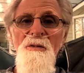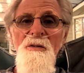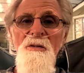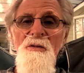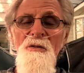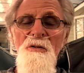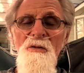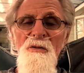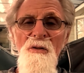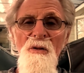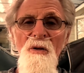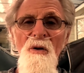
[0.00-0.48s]
to
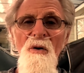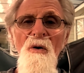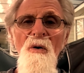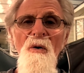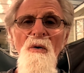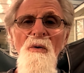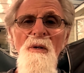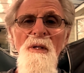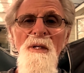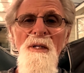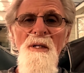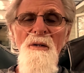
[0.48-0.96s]

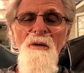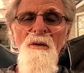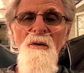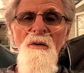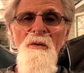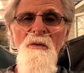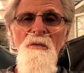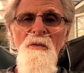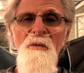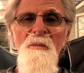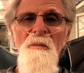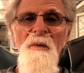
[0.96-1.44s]
slowly
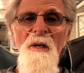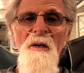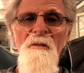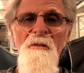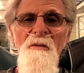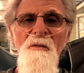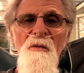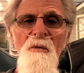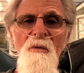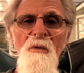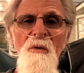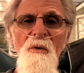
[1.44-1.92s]
go through my
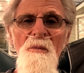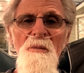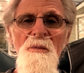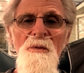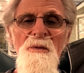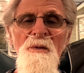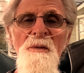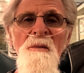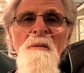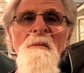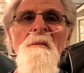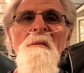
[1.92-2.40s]

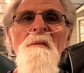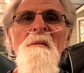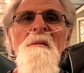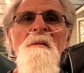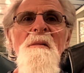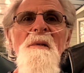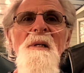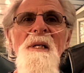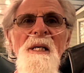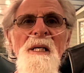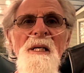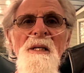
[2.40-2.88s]
forms
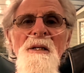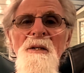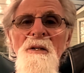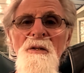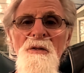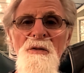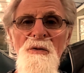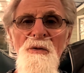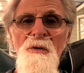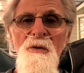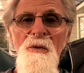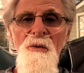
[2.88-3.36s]
in the
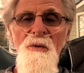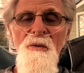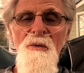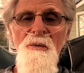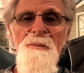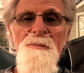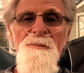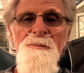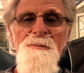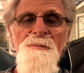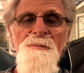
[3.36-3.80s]
circle.